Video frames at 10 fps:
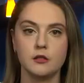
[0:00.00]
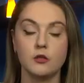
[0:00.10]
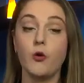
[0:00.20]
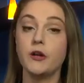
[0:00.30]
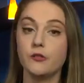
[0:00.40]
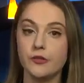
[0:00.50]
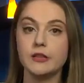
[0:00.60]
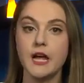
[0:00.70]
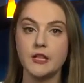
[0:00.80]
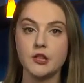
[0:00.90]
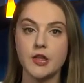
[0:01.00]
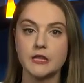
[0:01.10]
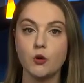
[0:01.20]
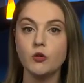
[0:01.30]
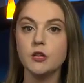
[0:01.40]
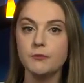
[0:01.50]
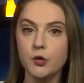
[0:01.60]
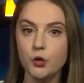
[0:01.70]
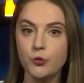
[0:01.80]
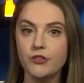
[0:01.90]
Lawyers allege that Laura
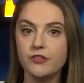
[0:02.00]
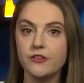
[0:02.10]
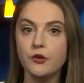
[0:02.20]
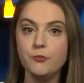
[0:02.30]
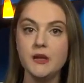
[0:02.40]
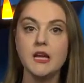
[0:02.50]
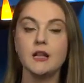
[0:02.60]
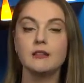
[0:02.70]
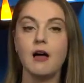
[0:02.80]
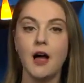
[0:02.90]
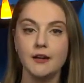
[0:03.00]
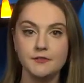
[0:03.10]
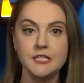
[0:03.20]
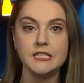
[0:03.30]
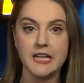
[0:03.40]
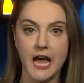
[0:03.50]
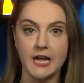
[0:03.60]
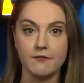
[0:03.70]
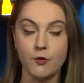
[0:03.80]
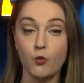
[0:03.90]
Lemieux would still be alive
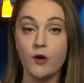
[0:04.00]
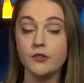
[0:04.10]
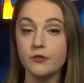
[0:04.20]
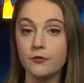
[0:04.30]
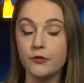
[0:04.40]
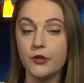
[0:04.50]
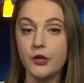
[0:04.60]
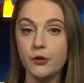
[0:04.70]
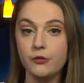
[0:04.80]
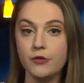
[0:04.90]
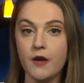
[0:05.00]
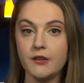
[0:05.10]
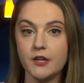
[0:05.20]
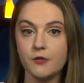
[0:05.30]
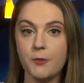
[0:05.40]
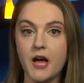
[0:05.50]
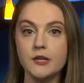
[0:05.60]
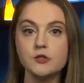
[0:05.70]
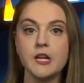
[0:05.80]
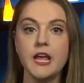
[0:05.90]
today if it wasn't for the use of an
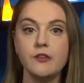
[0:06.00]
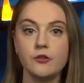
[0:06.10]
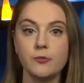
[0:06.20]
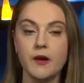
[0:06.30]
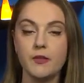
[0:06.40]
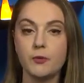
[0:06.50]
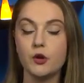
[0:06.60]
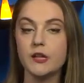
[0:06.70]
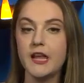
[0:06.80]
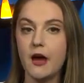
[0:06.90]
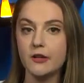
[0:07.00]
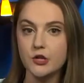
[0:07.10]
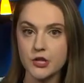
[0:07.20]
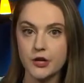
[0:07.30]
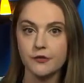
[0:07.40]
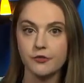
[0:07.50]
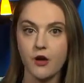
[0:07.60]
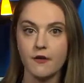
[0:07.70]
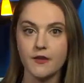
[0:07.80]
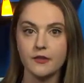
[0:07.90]
expired taser by the Berkeley County Sheriff's
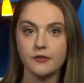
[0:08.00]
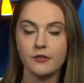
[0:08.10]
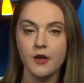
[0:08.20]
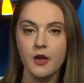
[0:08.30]
Office.